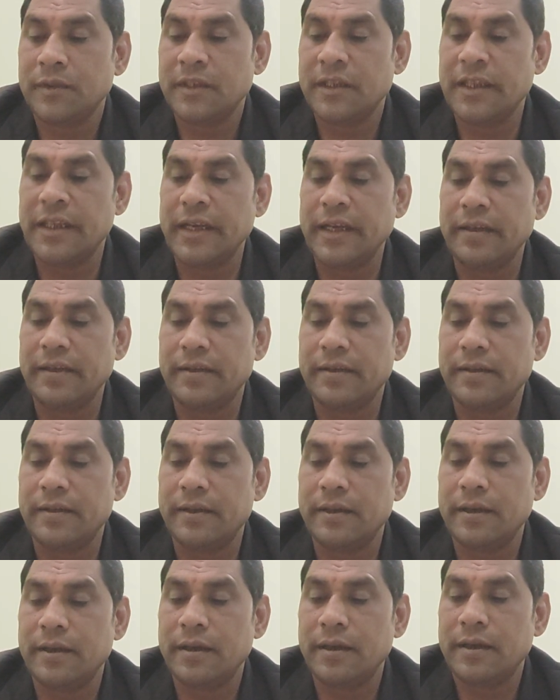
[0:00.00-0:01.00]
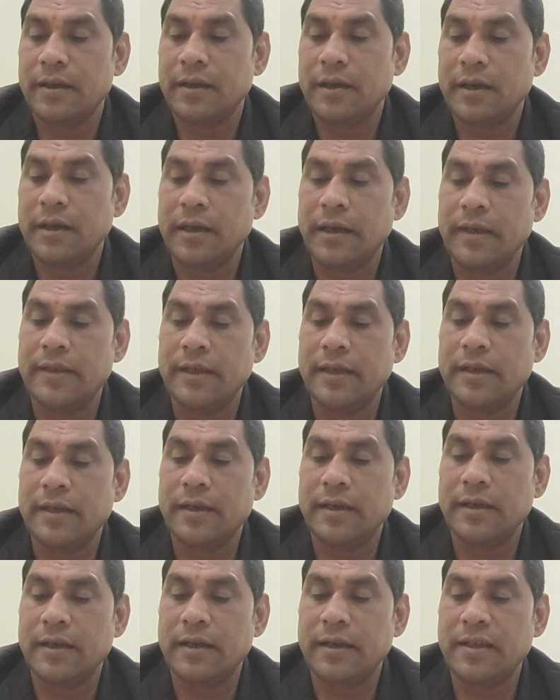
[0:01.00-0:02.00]
Tenants,
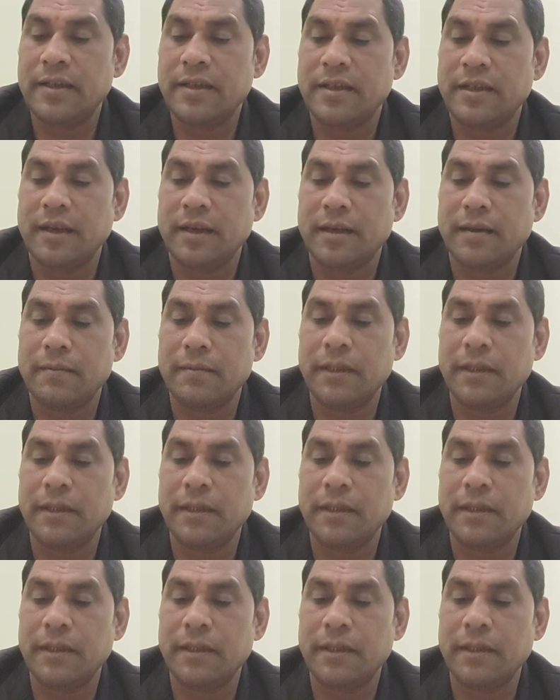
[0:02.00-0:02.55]
ledger register